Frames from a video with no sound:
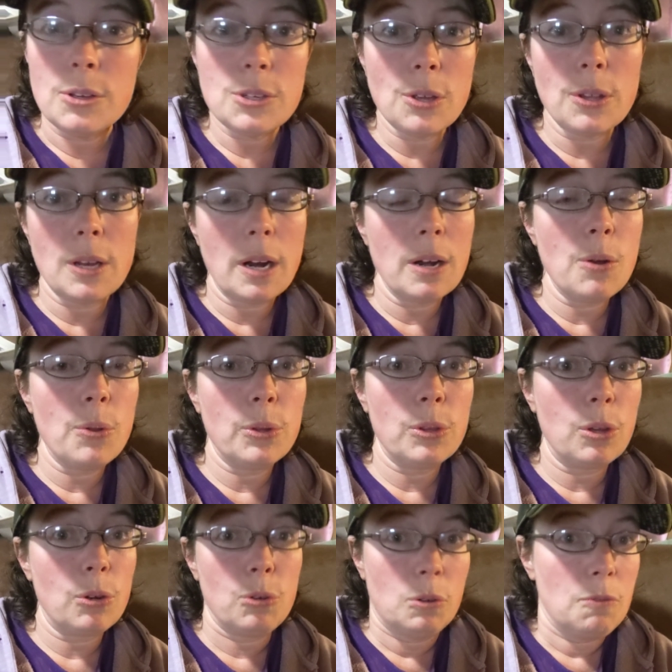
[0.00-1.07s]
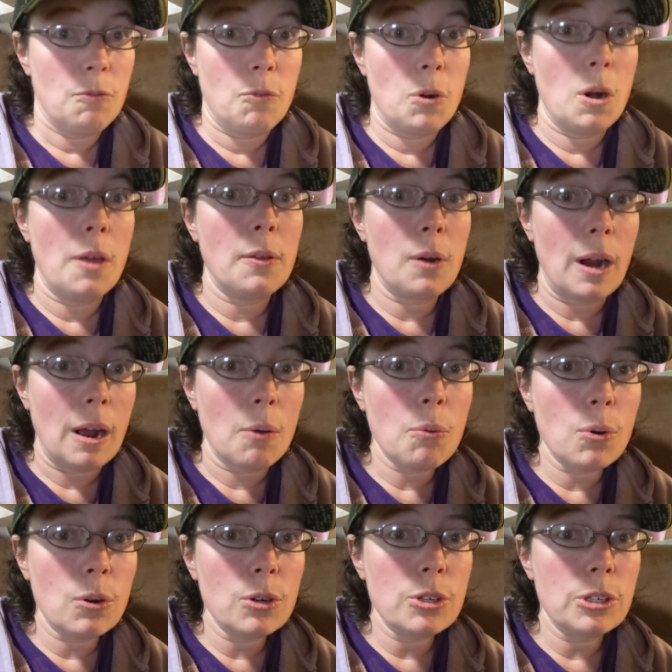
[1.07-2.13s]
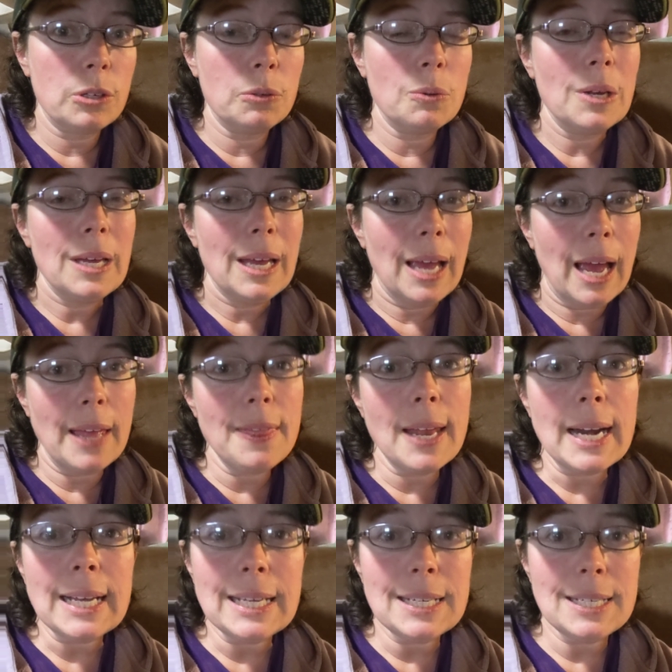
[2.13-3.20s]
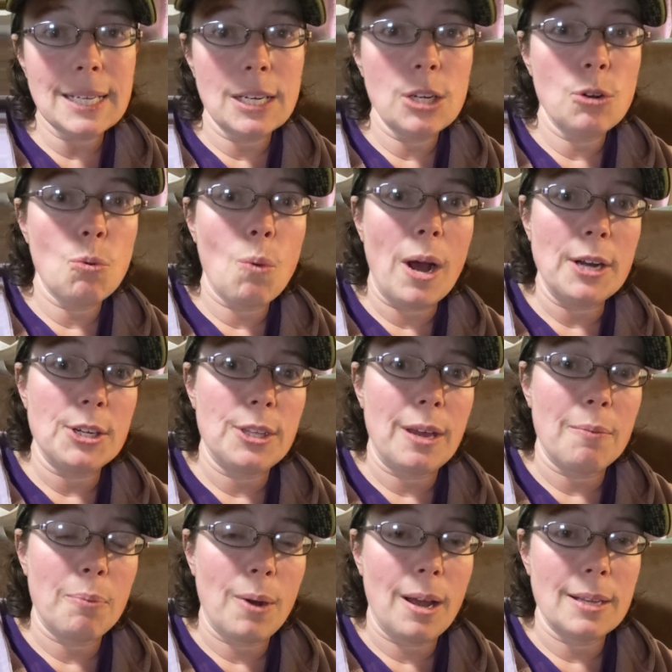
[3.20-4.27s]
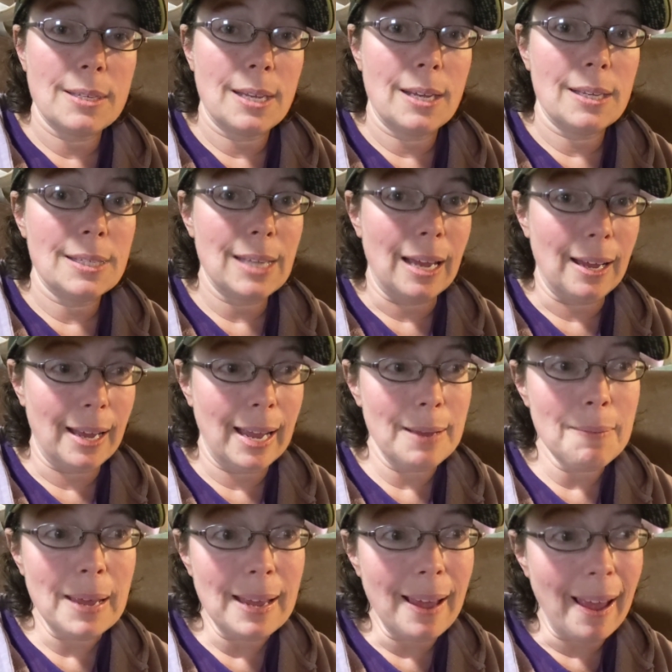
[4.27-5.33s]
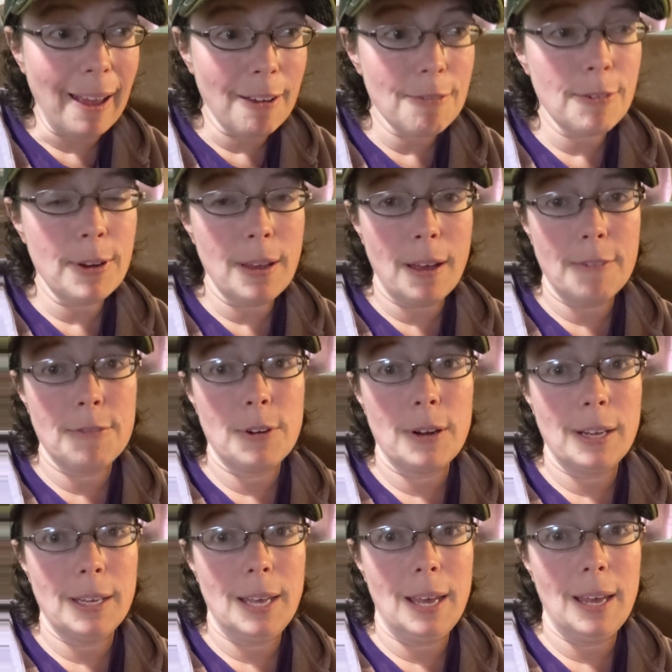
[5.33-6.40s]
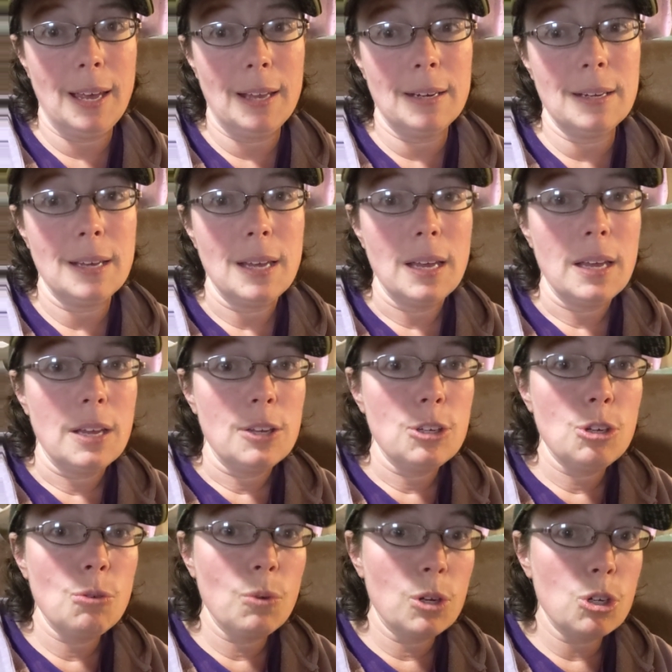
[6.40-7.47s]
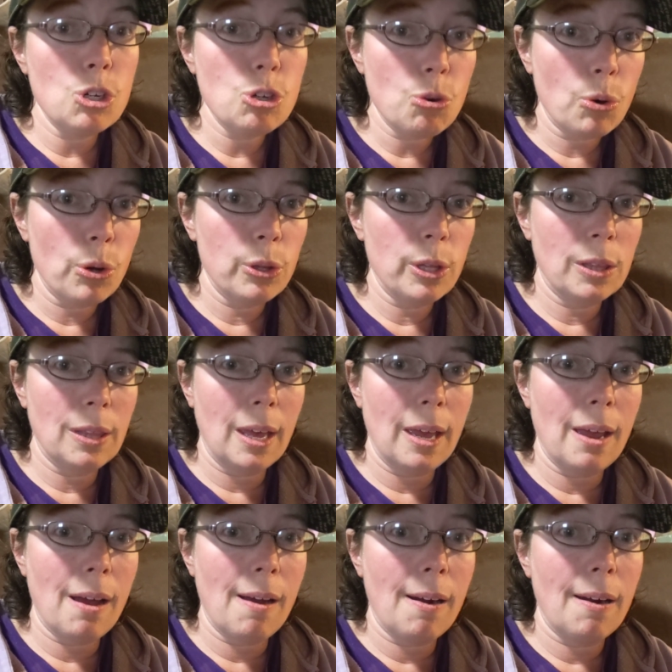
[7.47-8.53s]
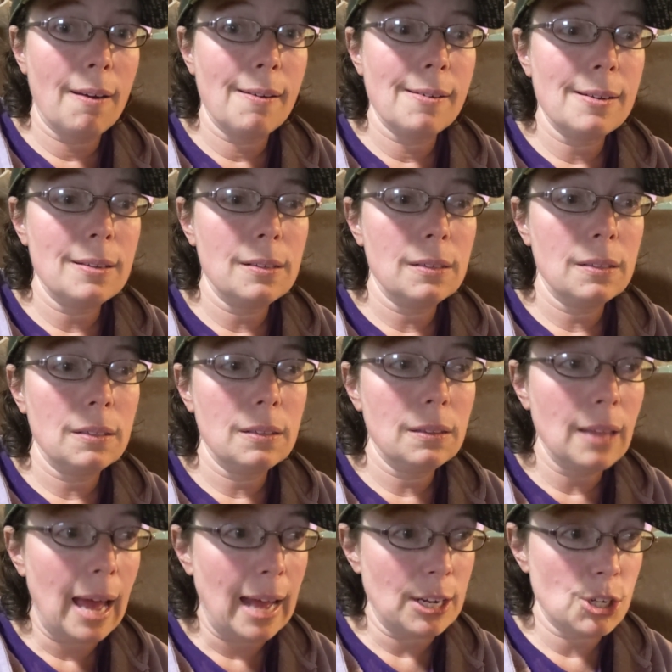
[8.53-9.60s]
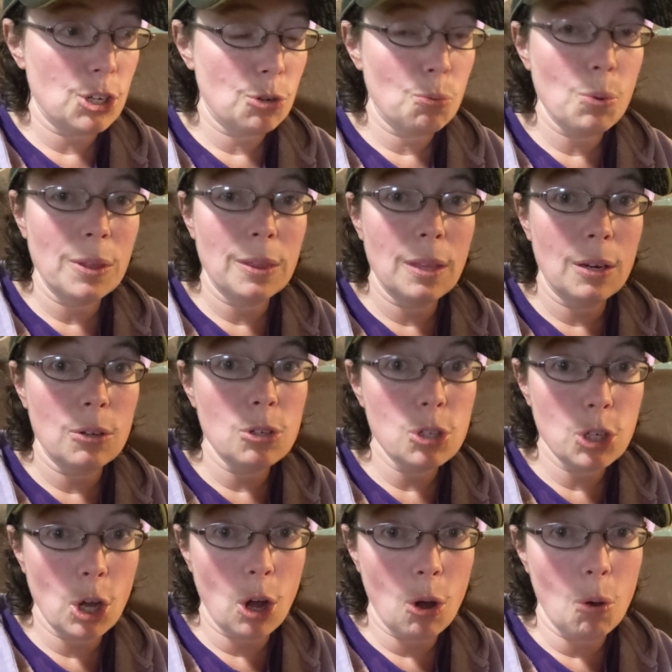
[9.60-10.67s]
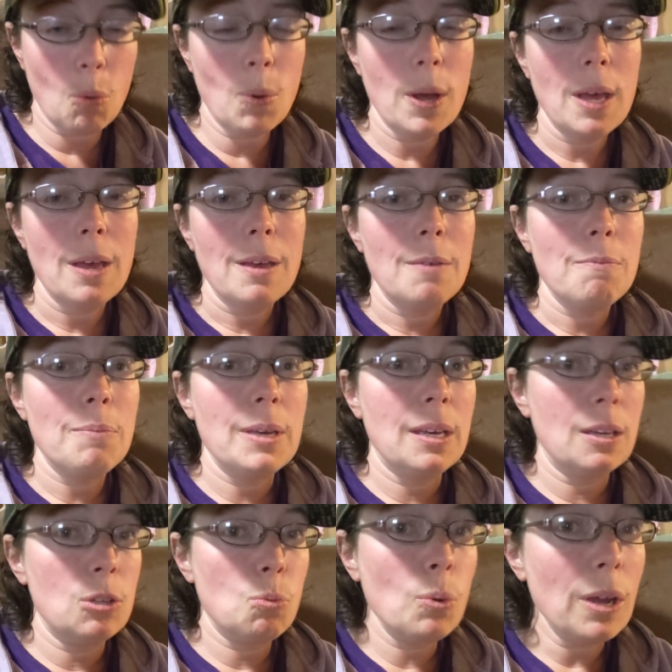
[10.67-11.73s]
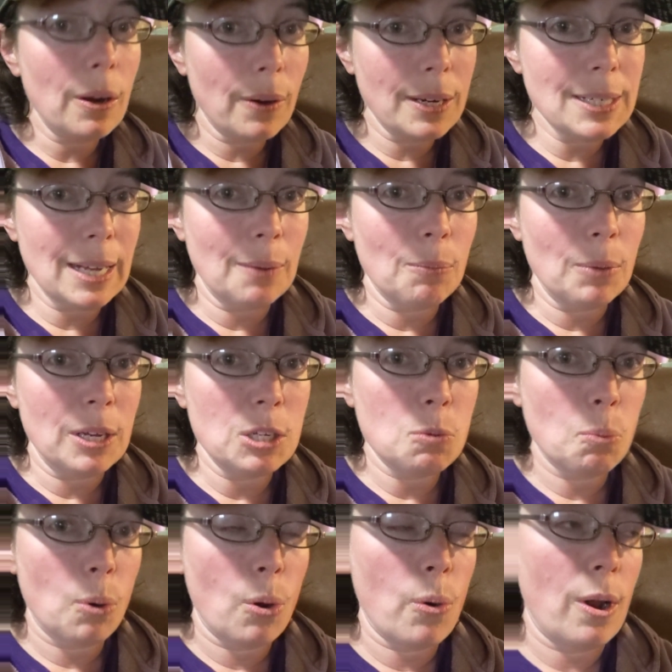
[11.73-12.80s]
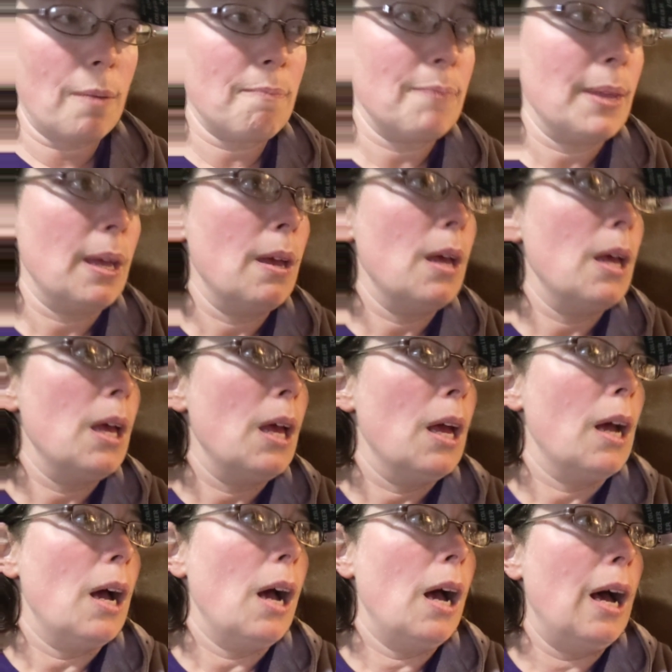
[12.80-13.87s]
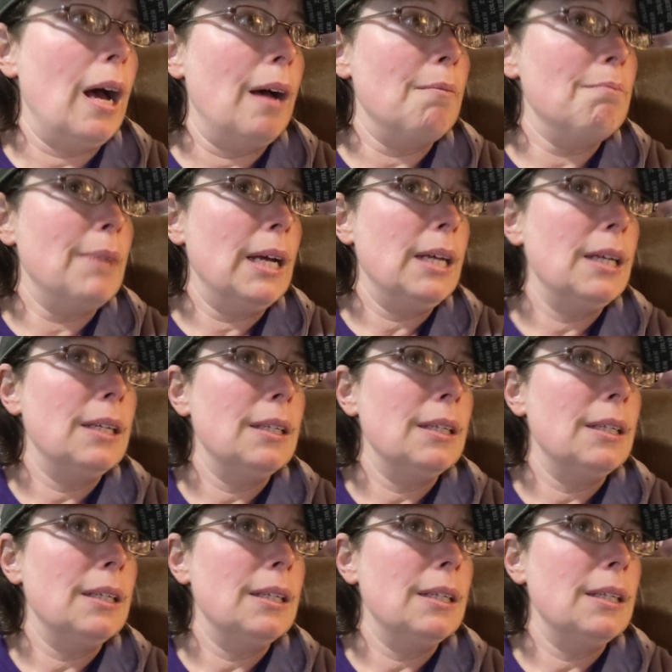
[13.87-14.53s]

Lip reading: that I know that they're good for another hour or two. And then I continue to watch that process. I make every effort I can to ensure that they are latched with their dough because we are a dam raised program. Our